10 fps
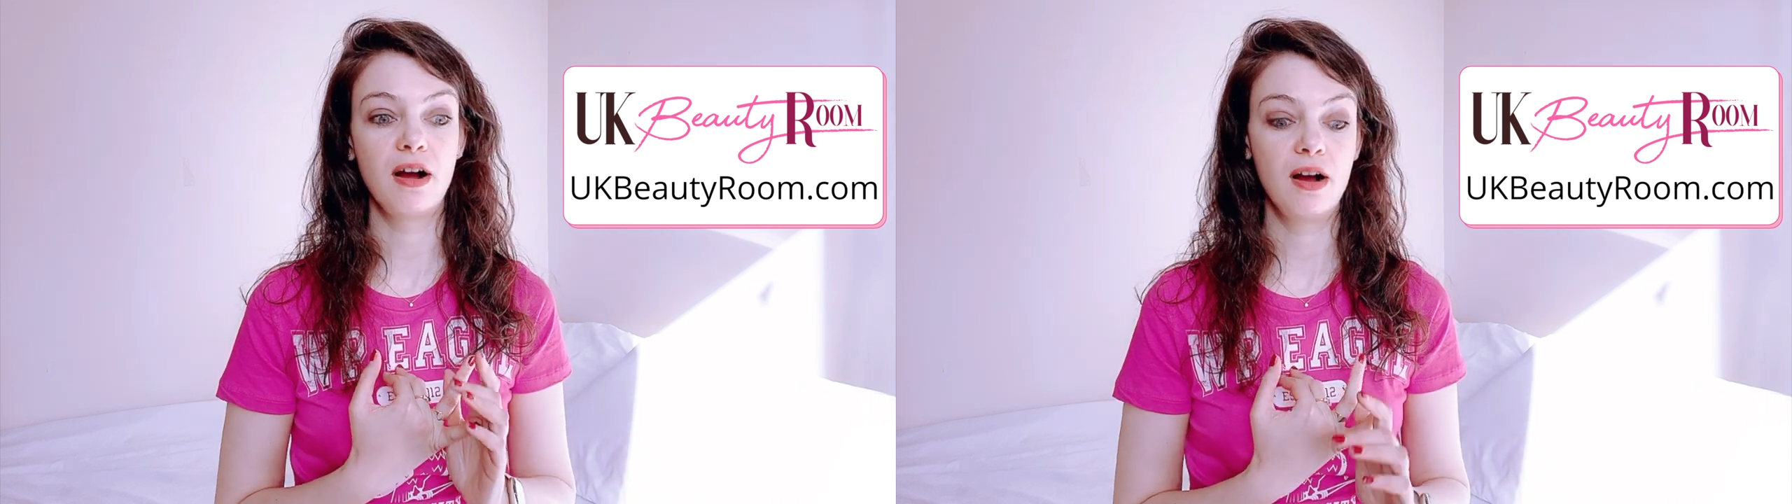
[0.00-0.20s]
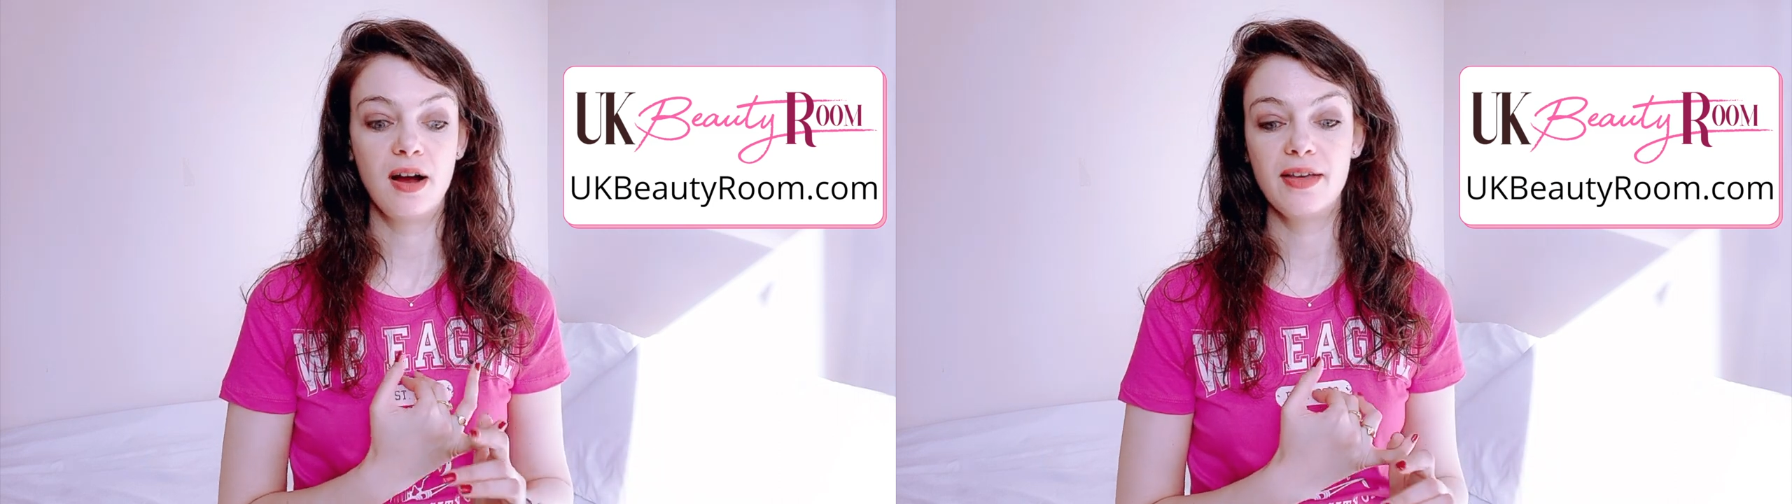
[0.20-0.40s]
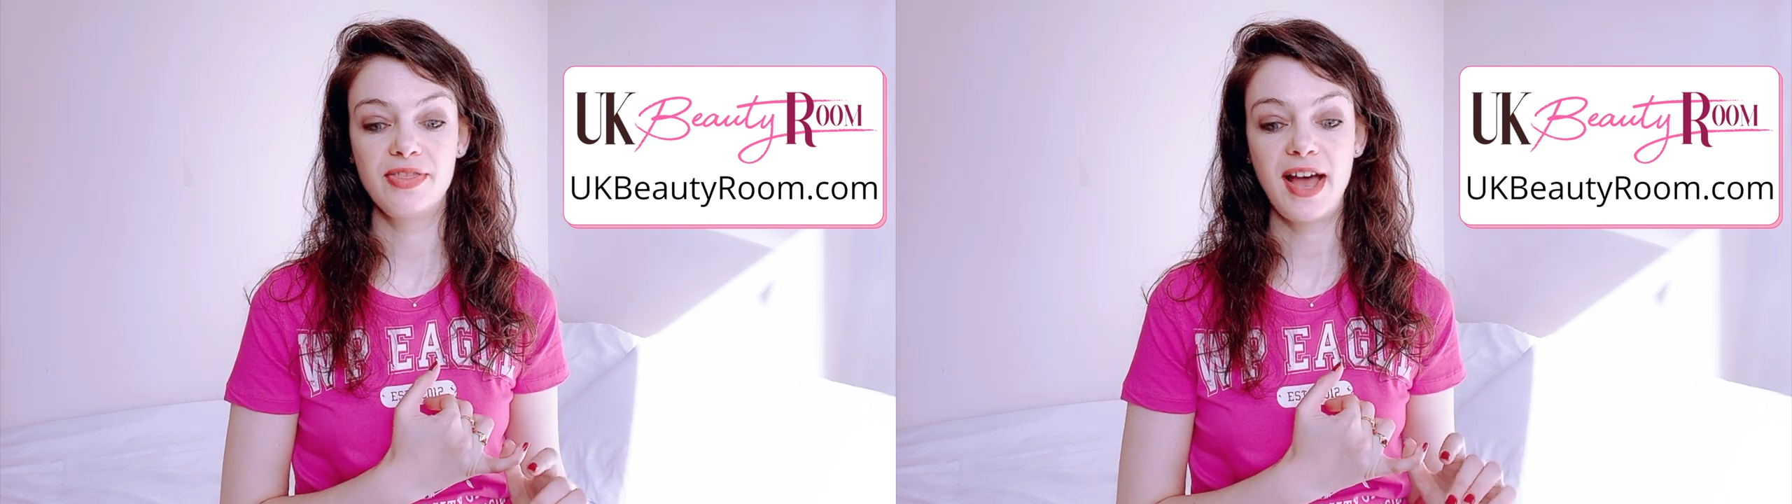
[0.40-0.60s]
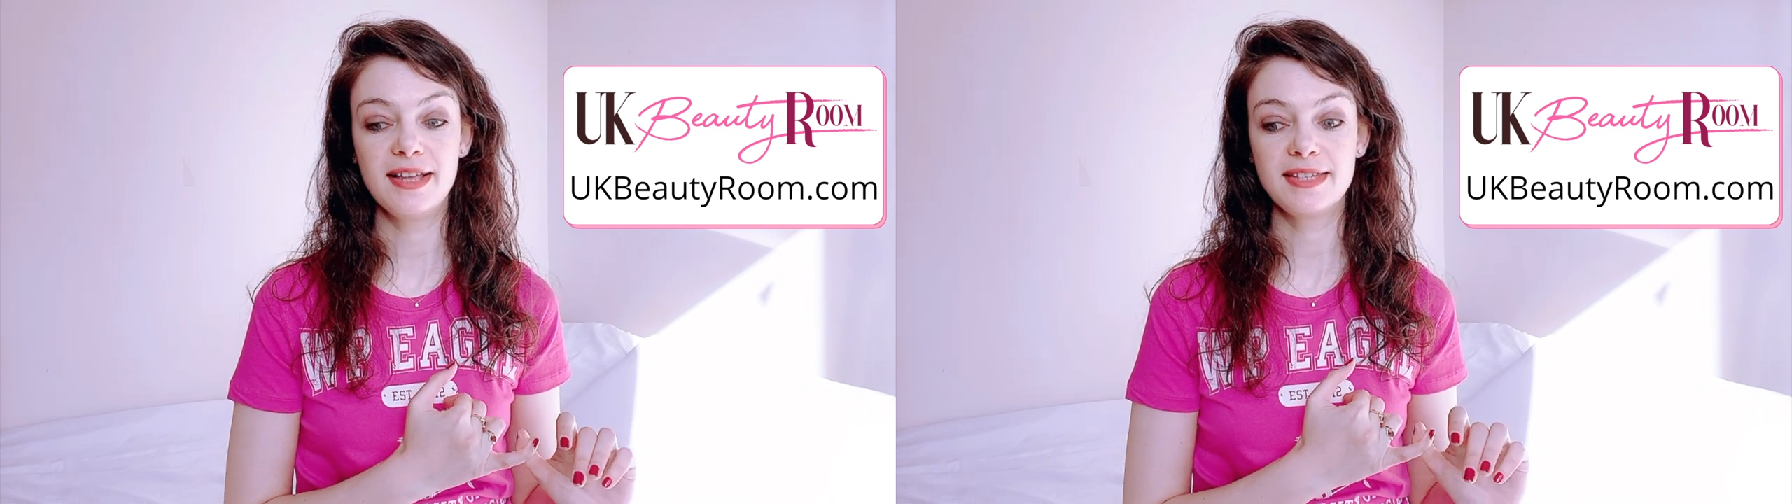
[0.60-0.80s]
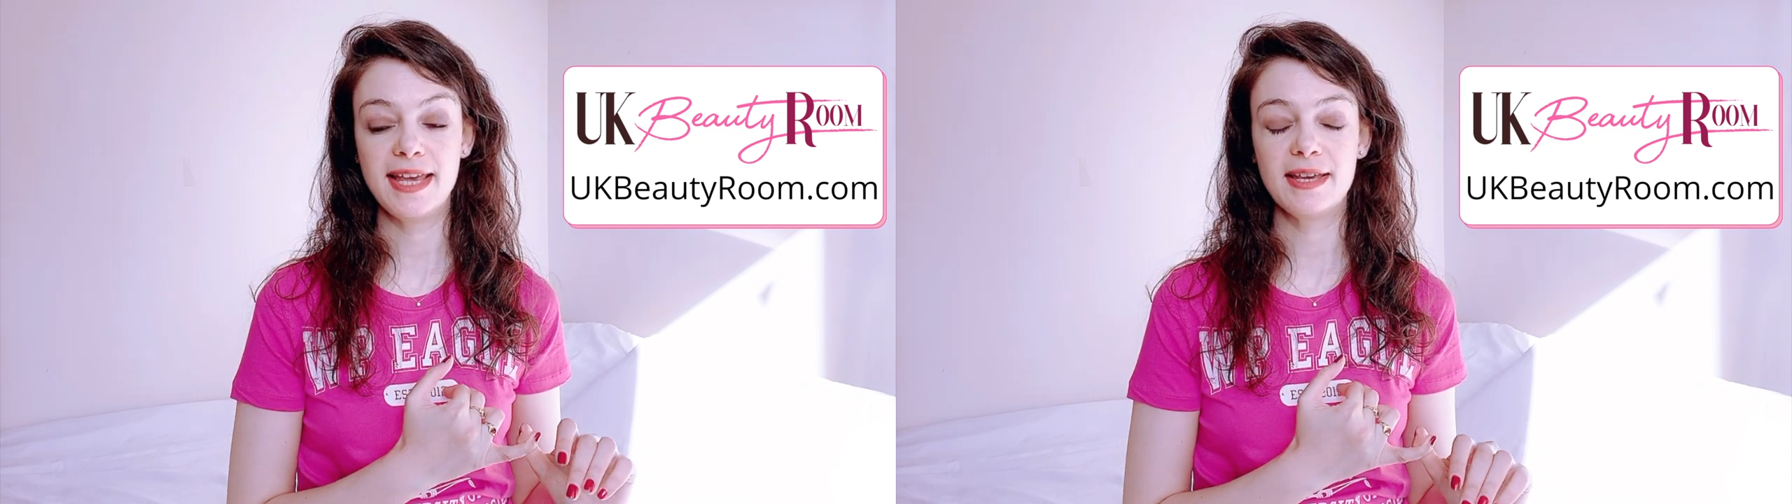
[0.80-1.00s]
are
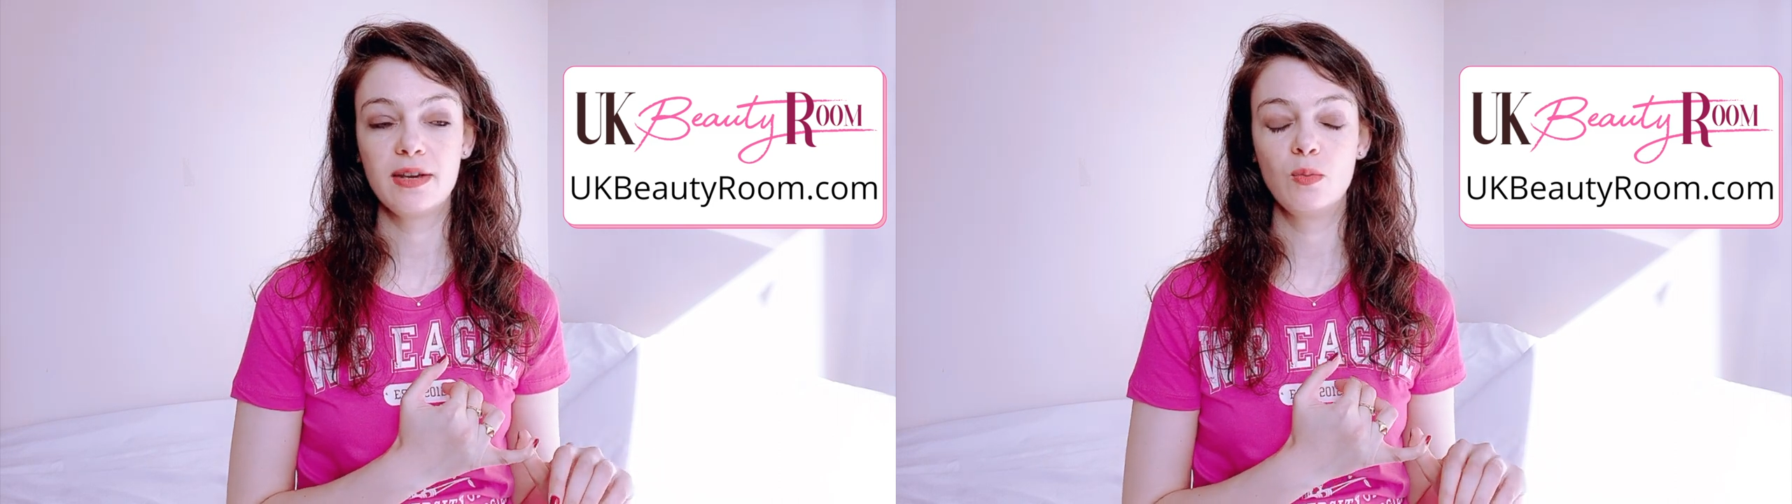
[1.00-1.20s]
that it